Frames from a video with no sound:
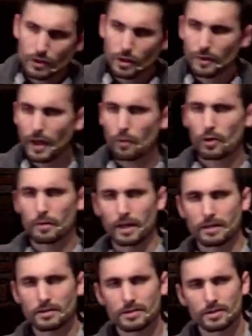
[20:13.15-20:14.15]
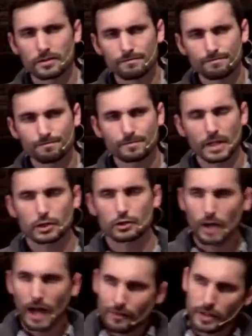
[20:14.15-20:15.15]
of you know what that word means,
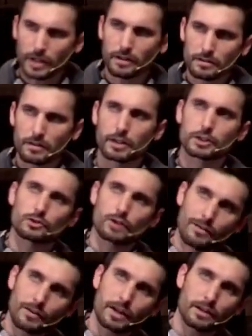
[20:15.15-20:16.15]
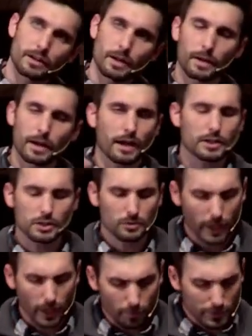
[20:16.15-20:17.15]
extravagantly, but I
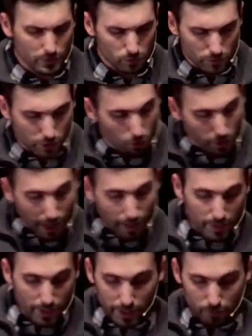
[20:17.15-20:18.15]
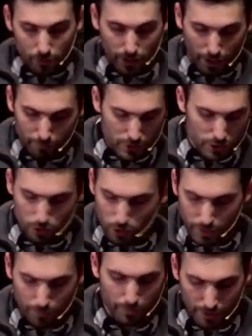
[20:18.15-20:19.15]
just want to help us know what I mean. And when I've just
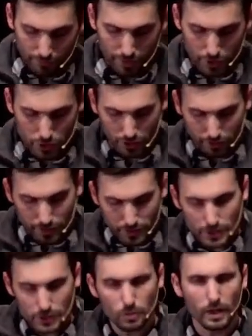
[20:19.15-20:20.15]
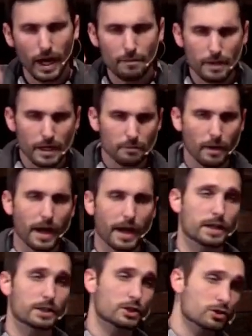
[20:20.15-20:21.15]
looked up a definition, this is what I mean
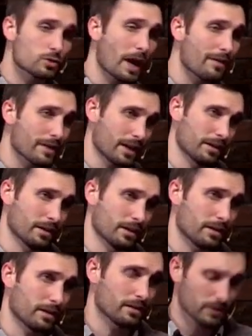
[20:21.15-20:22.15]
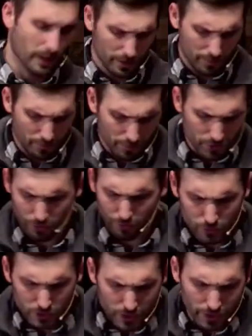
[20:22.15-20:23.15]
by extravagantly, okay? So
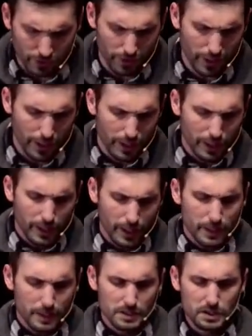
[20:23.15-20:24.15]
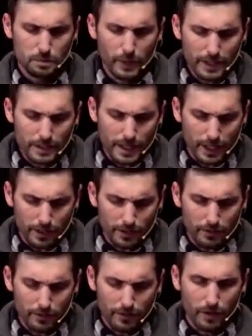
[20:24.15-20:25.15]
everyone's clear.
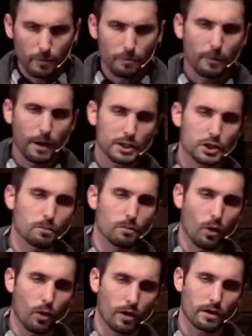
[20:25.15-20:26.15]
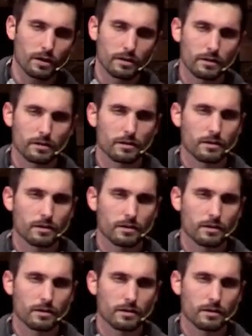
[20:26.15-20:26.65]
Spending much more